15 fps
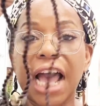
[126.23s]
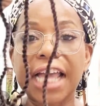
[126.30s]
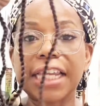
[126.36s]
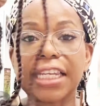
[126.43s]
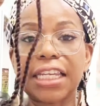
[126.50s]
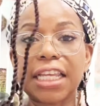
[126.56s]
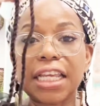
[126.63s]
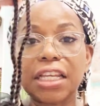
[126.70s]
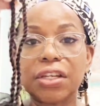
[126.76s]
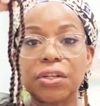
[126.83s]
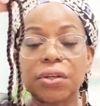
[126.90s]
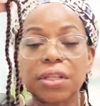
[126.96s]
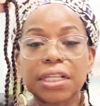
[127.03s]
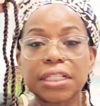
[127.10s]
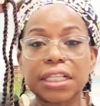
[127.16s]
I did
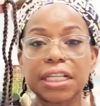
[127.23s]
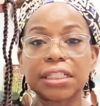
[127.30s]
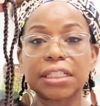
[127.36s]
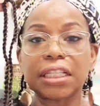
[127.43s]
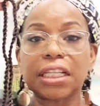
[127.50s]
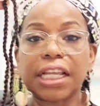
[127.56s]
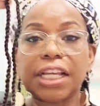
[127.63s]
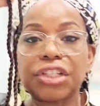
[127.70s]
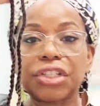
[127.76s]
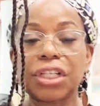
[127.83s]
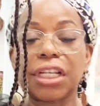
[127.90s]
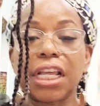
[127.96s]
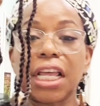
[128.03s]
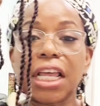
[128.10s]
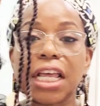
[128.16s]
do this
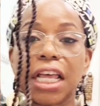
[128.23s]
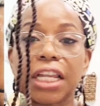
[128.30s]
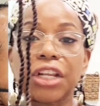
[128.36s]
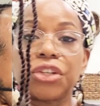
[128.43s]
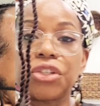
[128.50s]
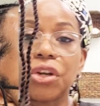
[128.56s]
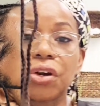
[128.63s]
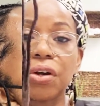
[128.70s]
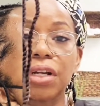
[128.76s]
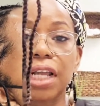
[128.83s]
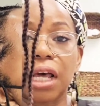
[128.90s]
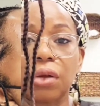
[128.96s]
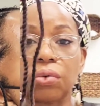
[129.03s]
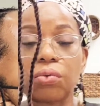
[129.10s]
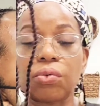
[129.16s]
installation, and it turned
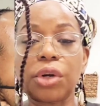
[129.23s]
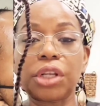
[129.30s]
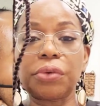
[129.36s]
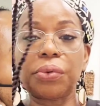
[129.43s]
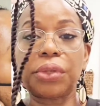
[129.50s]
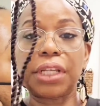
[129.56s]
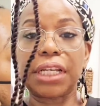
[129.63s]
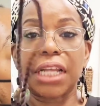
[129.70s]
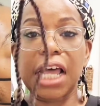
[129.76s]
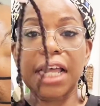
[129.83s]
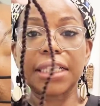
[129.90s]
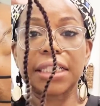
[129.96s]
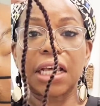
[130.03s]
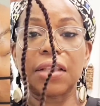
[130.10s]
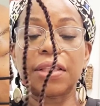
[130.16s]
out really, really
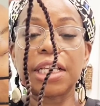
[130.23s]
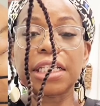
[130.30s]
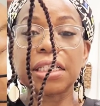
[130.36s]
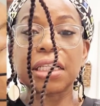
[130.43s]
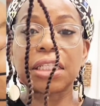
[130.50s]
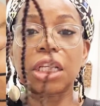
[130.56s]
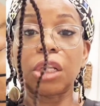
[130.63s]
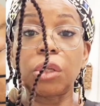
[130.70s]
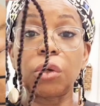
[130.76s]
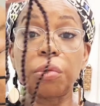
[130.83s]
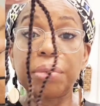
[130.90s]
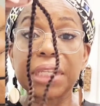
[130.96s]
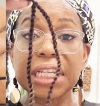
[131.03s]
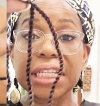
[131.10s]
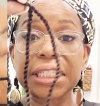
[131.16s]
nice. Now this is
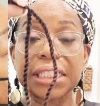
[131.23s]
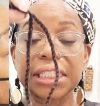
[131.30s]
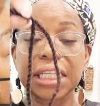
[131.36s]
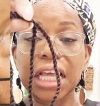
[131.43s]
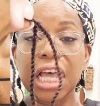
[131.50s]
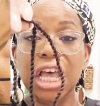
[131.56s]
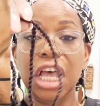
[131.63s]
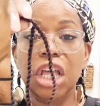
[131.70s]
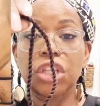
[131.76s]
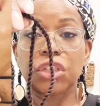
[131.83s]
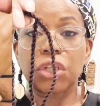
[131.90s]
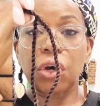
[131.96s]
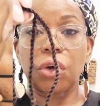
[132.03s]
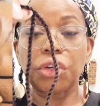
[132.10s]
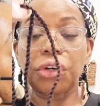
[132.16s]
loopless,
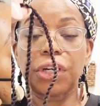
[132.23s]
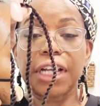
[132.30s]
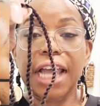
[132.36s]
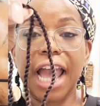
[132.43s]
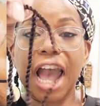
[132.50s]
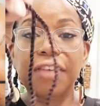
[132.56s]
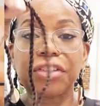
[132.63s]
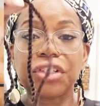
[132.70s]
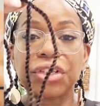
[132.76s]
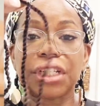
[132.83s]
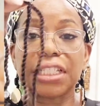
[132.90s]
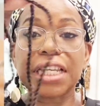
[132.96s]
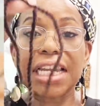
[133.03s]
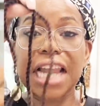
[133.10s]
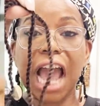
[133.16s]
so you're going to have to
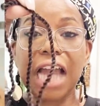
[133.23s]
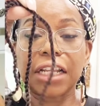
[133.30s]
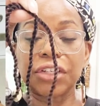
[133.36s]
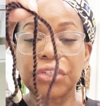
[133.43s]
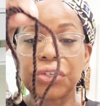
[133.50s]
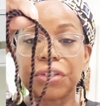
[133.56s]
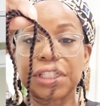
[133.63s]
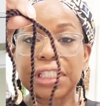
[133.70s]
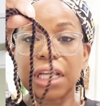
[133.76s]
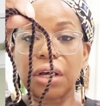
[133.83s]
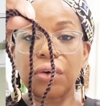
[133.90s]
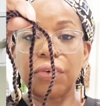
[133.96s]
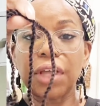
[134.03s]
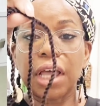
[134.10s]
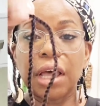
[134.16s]
just knot it
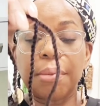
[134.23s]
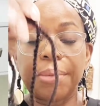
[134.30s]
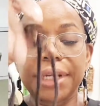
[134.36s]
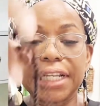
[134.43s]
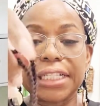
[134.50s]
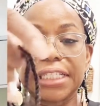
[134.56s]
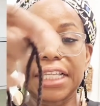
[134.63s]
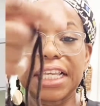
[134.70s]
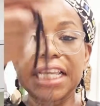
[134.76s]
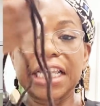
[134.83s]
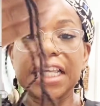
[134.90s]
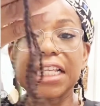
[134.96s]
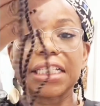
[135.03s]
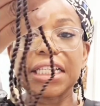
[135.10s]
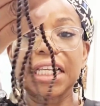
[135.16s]
yourself, but it's an
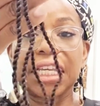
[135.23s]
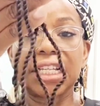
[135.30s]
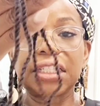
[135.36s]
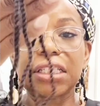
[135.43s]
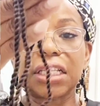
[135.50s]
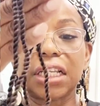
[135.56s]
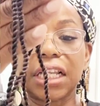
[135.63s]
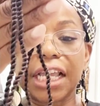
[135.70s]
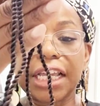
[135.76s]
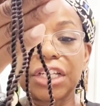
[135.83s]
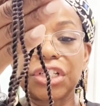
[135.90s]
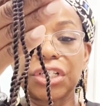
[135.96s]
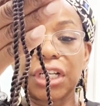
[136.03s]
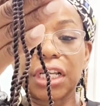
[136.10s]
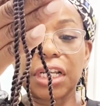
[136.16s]
easy
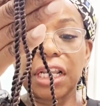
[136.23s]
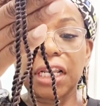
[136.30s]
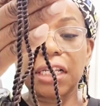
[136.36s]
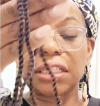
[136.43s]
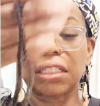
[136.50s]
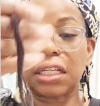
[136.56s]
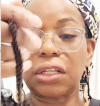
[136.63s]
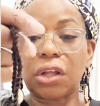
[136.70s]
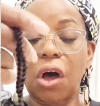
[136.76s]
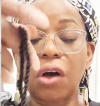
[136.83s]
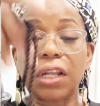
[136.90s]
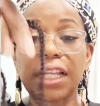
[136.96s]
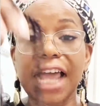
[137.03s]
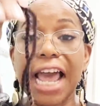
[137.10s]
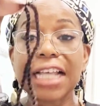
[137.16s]
installation, and it's a
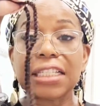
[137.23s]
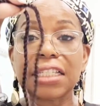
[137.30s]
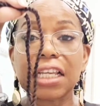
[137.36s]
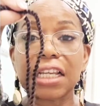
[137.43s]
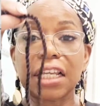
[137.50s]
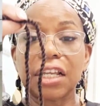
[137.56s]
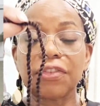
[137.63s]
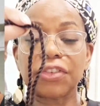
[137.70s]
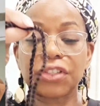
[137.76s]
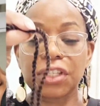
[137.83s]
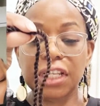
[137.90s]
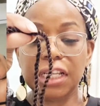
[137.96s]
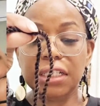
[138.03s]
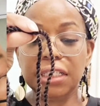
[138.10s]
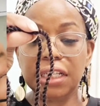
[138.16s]
long-lasting
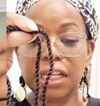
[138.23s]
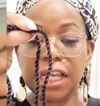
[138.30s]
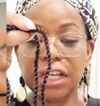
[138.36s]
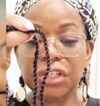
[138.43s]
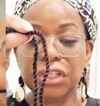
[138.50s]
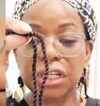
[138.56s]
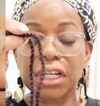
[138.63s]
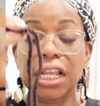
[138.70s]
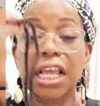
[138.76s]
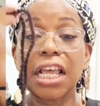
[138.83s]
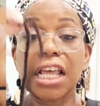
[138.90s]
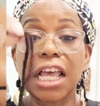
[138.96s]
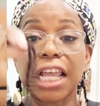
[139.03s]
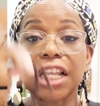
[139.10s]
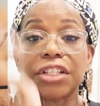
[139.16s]
installation,
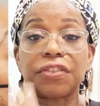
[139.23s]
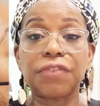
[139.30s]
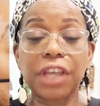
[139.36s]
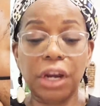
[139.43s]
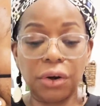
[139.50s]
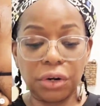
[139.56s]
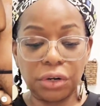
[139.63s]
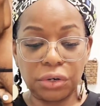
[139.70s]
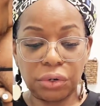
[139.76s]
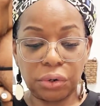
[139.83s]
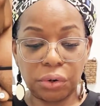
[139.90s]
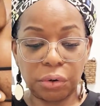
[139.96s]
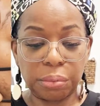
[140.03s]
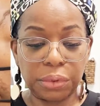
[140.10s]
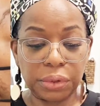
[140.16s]
and it's very
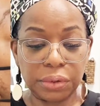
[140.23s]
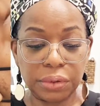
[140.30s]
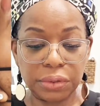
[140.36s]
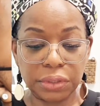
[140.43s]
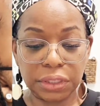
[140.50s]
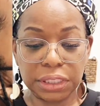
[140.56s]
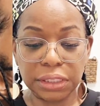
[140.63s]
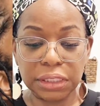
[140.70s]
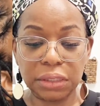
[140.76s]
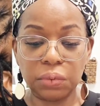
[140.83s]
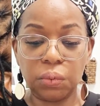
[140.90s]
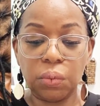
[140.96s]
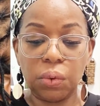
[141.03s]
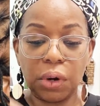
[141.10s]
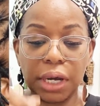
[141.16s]
durable. So this is
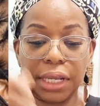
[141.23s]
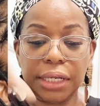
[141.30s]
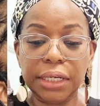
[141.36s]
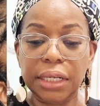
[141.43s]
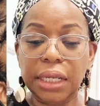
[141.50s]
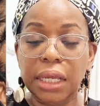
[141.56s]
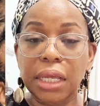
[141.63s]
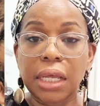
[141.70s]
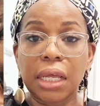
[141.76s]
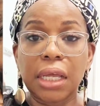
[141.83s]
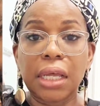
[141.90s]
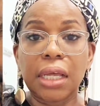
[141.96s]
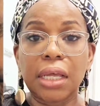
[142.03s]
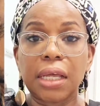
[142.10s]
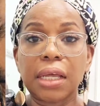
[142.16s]
one
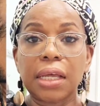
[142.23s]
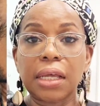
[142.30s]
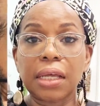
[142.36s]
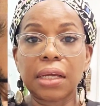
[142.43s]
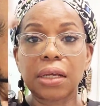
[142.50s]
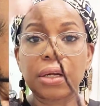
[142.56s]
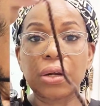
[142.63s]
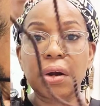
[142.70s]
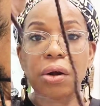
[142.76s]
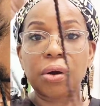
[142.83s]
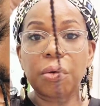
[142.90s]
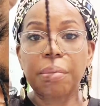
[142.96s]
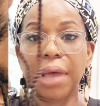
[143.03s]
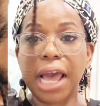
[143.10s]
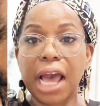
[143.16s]

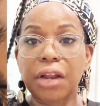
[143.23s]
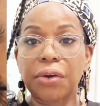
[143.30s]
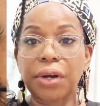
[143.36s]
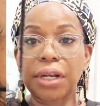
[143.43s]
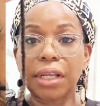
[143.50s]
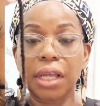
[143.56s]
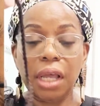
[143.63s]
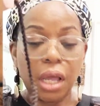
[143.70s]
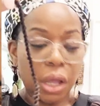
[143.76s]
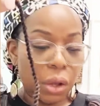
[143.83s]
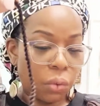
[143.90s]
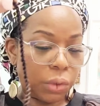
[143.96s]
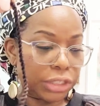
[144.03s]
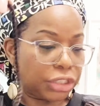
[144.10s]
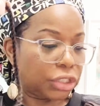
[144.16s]
curl pattern,
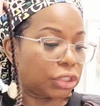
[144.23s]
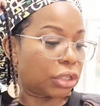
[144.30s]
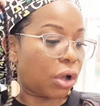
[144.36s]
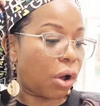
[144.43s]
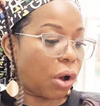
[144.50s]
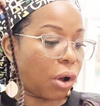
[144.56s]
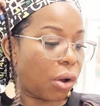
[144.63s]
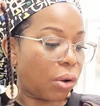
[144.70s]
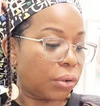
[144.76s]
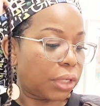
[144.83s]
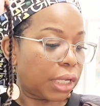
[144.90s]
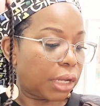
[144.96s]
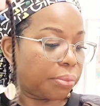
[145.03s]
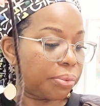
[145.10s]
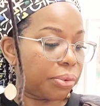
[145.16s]
which is
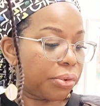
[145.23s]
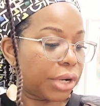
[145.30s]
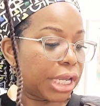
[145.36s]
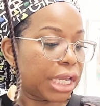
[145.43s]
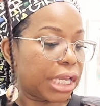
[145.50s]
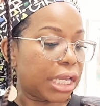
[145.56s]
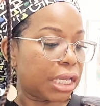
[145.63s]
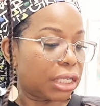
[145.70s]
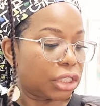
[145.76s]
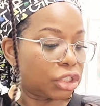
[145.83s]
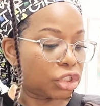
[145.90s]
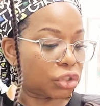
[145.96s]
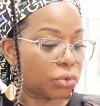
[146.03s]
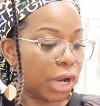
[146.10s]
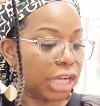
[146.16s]
called a
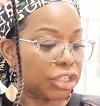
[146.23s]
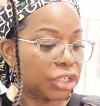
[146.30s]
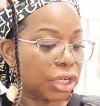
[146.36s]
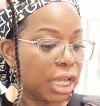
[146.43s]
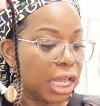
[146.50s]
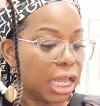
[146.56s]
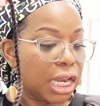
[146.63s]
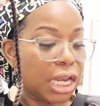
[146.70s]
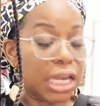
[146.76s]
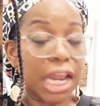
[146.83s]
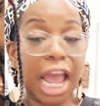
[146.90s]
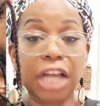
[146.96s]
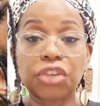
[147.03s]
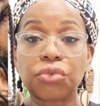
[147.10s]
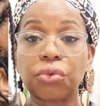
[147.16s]
pre-stretch
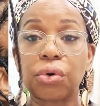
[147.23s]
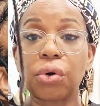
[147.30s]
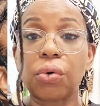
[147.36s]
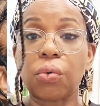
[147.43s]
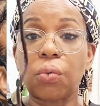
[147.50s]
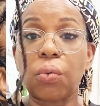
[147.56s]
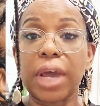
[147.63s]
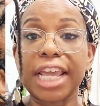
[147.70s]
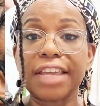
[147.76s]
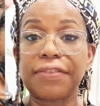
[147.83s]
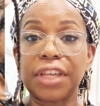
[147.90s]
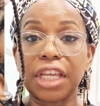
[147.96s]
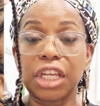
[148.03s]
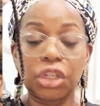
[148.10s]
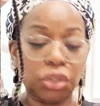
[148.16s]
natural
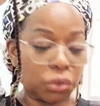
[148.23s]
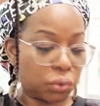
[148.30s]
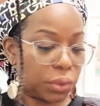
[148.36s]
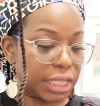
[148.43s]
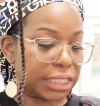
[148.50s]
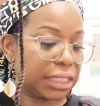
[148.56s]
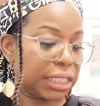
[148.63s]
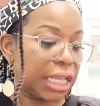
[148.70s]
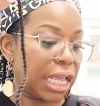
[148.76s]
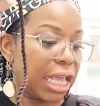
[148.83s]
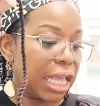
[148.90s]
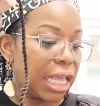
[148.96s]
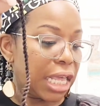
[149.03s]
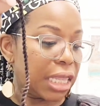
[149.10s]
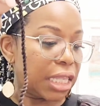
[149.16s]
wavy twist,
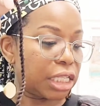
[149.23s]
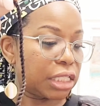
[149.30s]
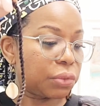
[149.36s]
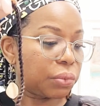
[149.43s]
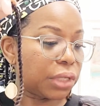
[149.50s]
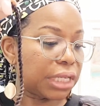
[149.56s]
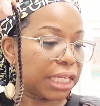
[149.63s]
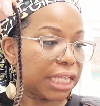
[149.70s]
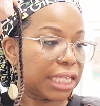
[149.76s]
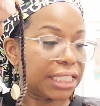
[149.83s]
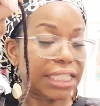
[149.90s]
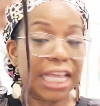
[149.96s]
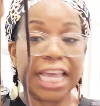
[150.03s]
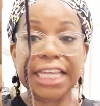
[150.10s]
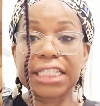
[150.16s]
and this one
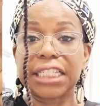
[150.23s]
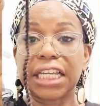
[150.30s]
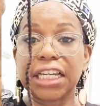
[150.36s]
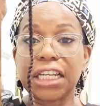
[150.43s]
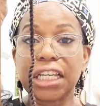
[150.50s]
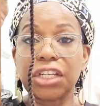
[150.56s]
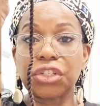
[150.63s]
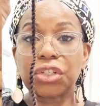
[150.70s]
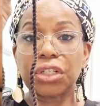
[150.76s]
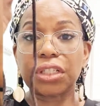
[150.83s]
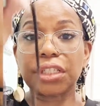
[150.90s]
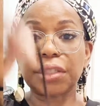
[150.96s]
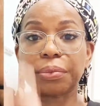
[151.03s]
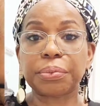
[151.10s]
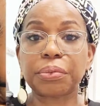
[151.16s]
is 18
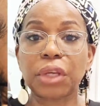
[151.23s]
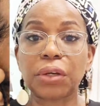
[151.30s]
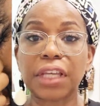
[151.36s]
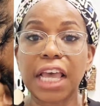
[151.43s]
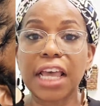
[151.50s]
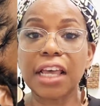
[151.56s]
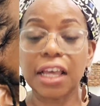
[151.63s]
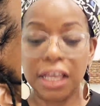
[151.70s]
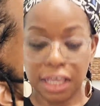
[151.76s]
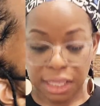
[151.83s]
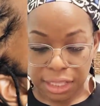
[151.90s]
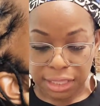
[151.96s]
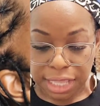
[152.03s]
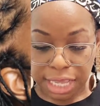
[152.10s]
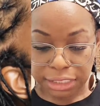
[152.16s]
inches. Okay,
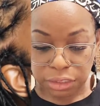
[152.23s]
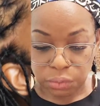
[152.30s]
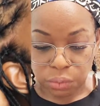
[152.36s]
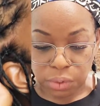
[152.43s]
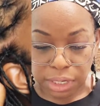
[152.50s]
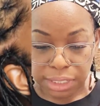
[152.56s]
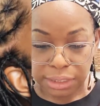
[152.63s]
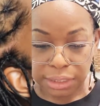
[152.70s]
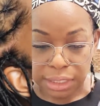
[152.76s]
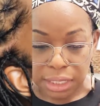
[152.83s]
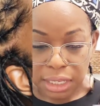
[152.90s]
that's one.